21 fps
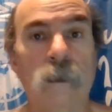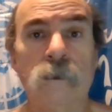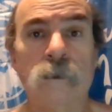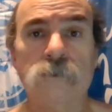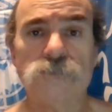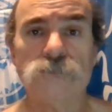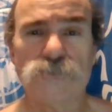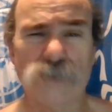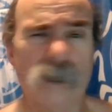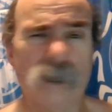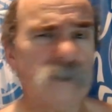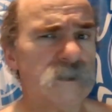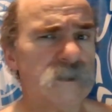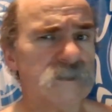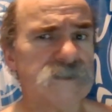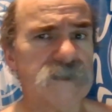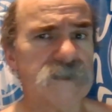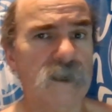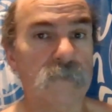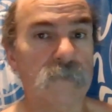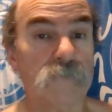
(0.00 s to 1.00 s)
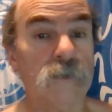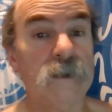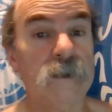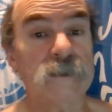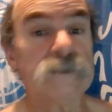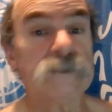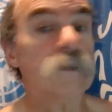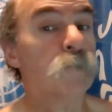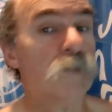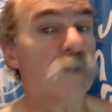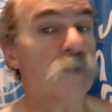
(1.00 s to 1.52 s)
Drug discovery
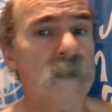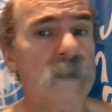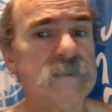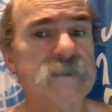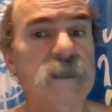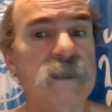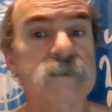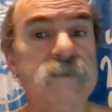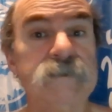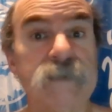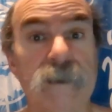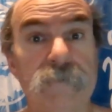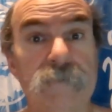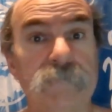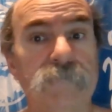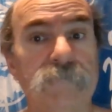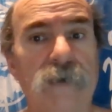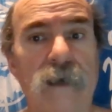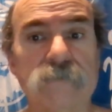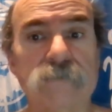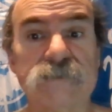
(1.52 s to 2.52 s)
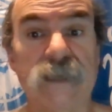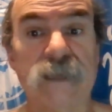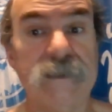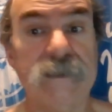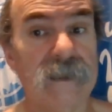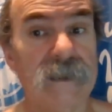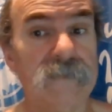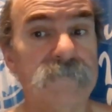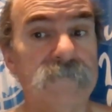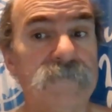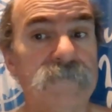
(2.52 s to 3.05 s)
is a process that involves
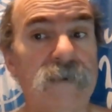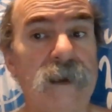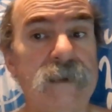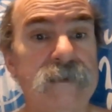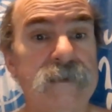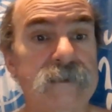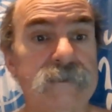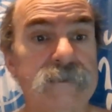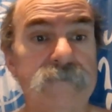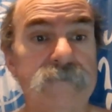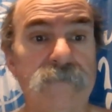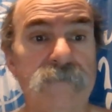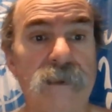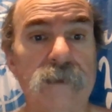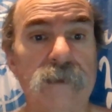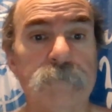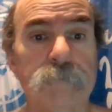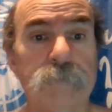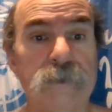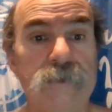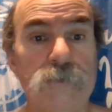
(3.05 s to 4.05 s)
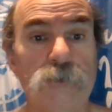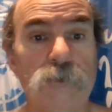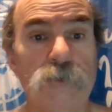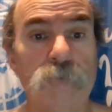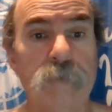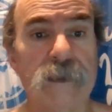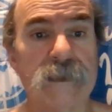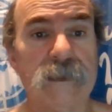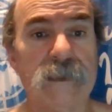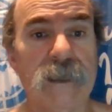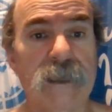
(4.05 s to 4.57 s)
identifying and developing new
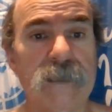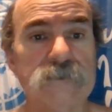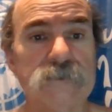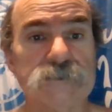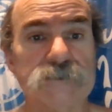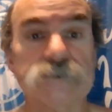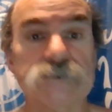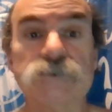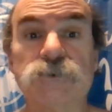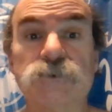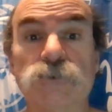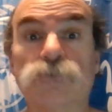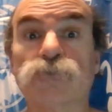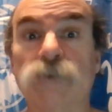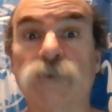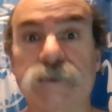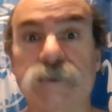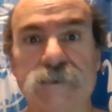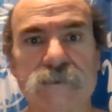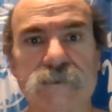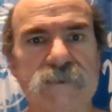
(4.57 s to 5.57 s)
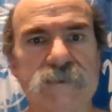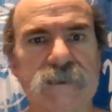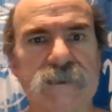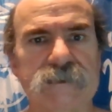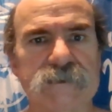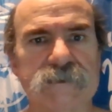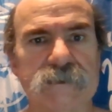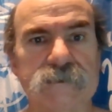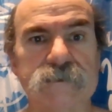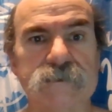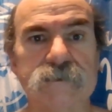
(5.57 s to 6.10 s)
medications to treat
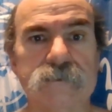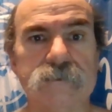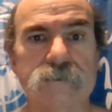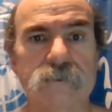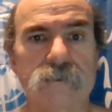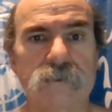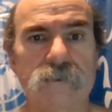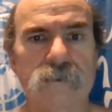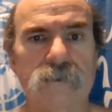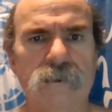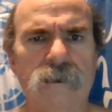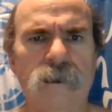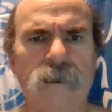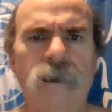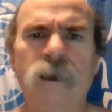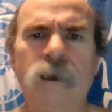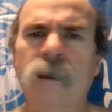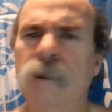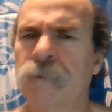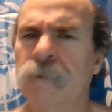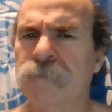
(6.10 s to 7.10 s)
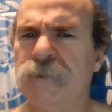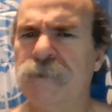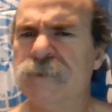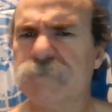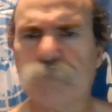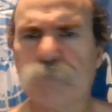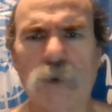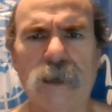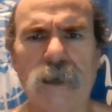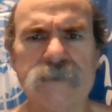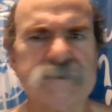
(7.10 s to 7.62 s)
diseases. This
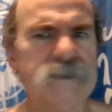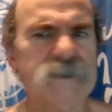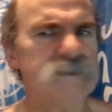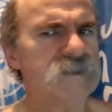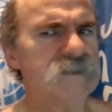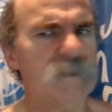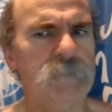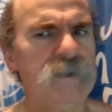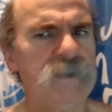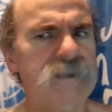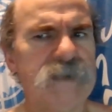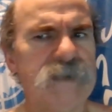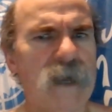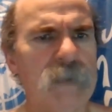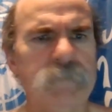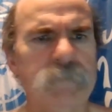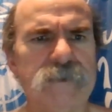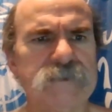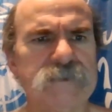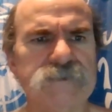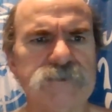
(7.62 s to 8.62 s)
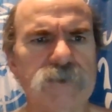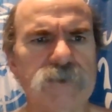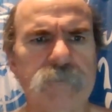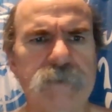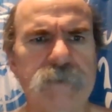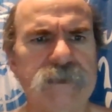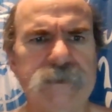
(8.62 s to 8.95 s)
process can be time-consuming